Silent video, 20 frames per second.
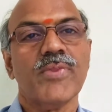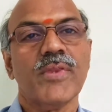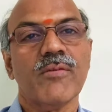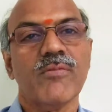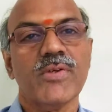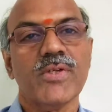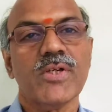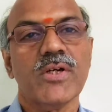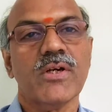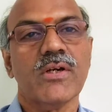
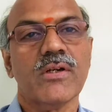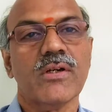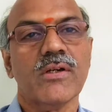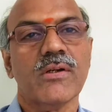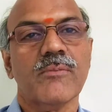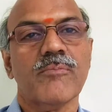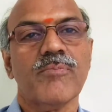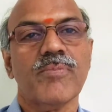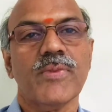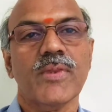which
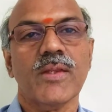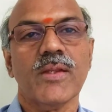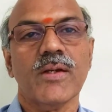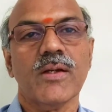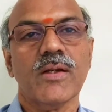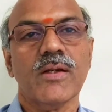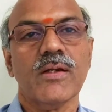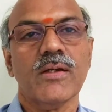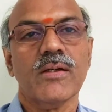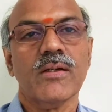are
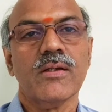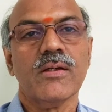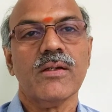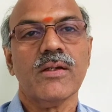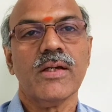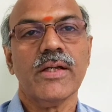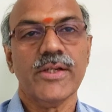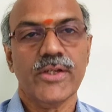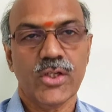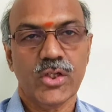
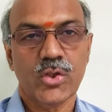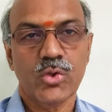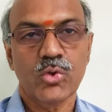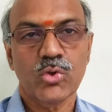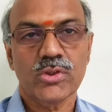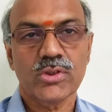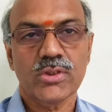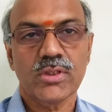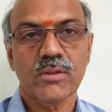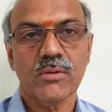
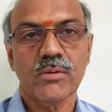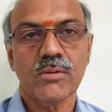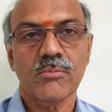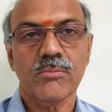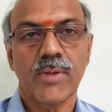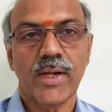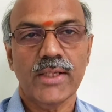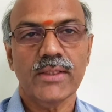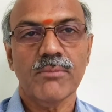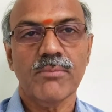introduced
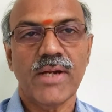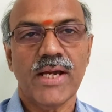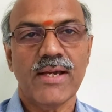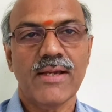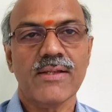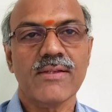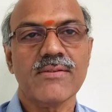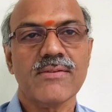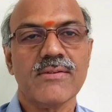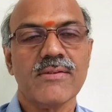by the
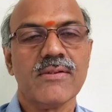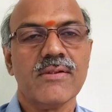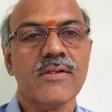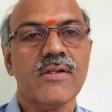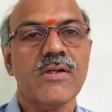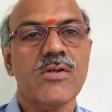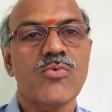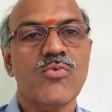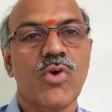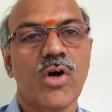banks
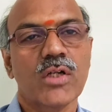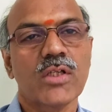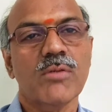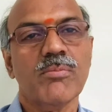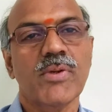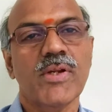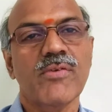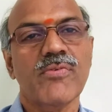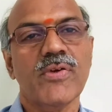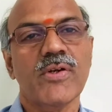for the
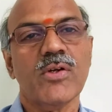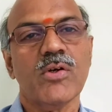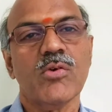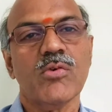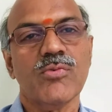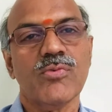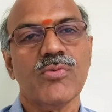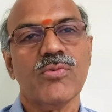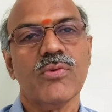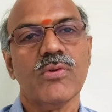benefit
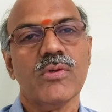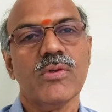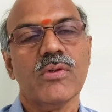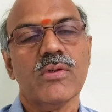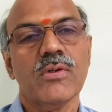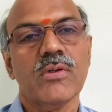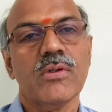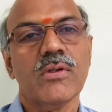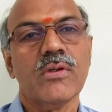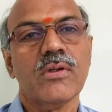of
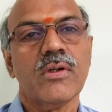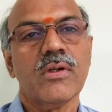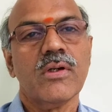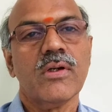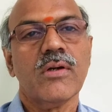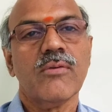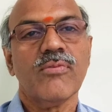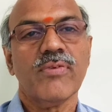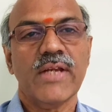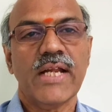
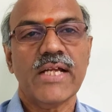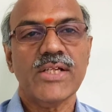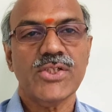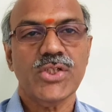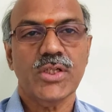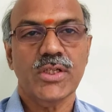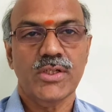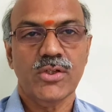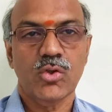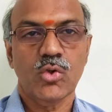
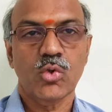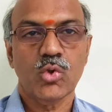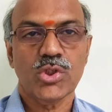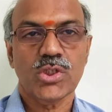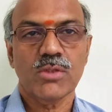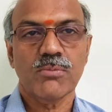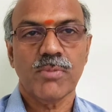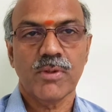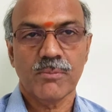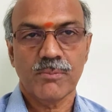financial
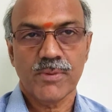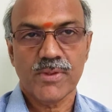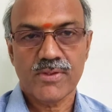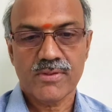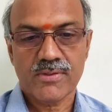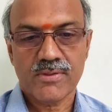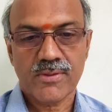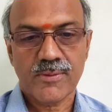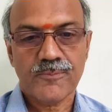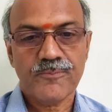inclusion
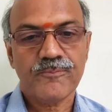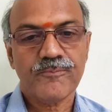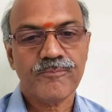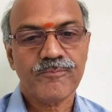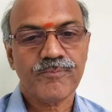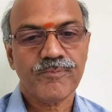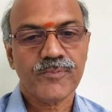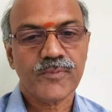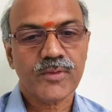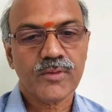purpose.
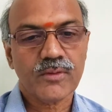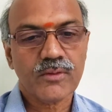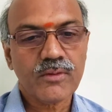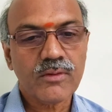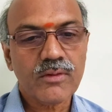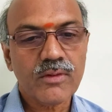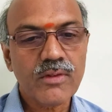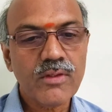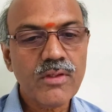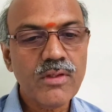
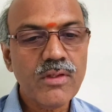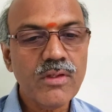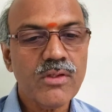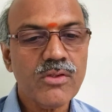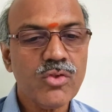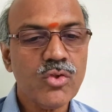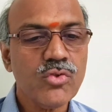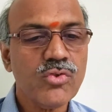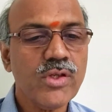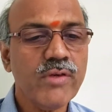
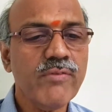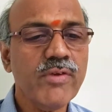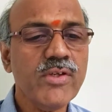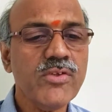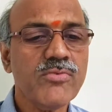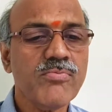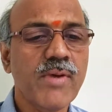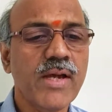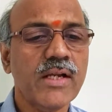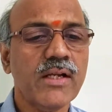So
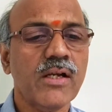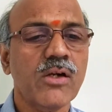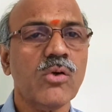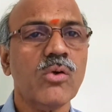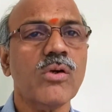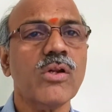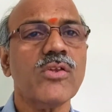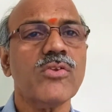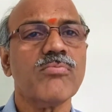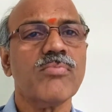savings bank
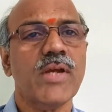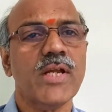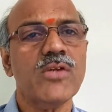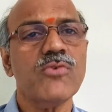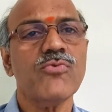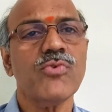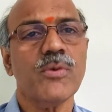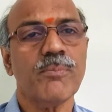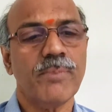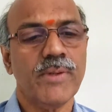account is meant
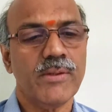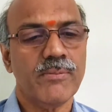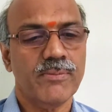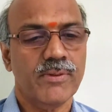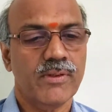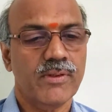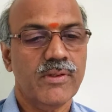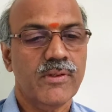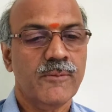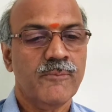for
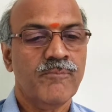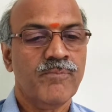people